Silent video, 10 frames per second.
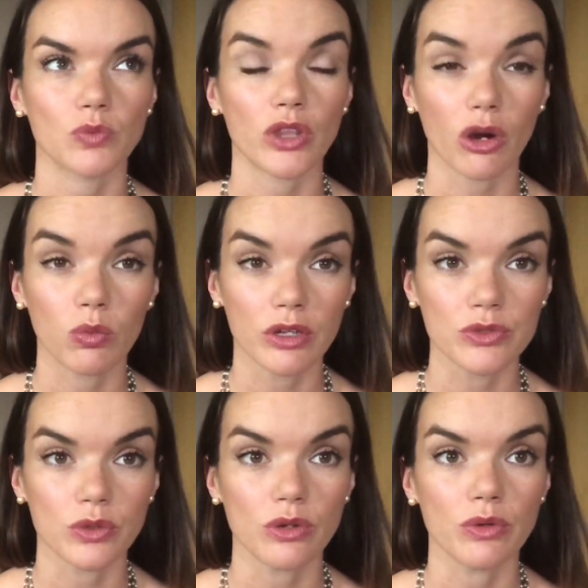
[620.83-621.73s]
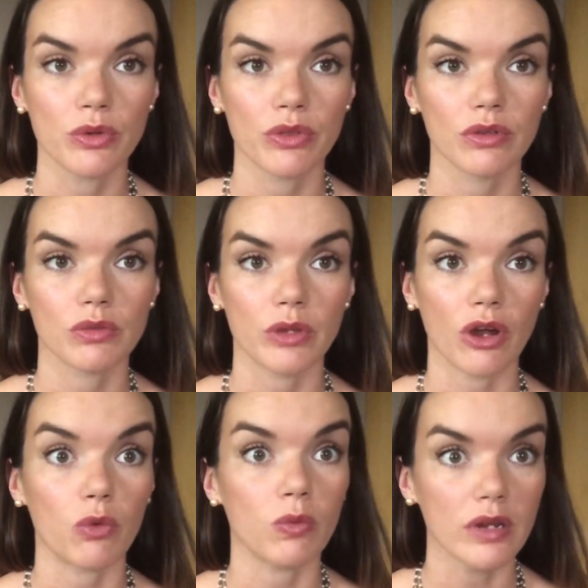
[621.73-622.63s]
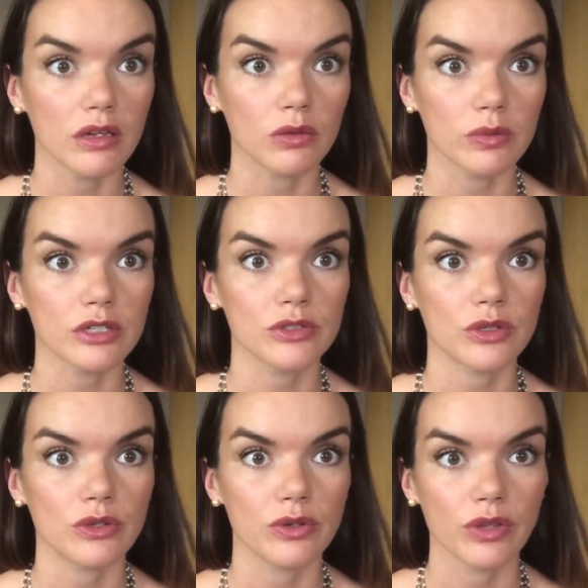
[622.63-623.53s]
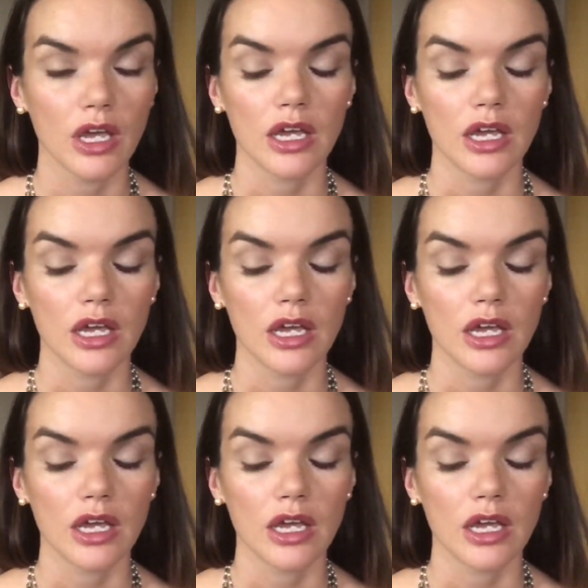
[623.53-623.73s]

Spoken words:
real truth, with our real truth.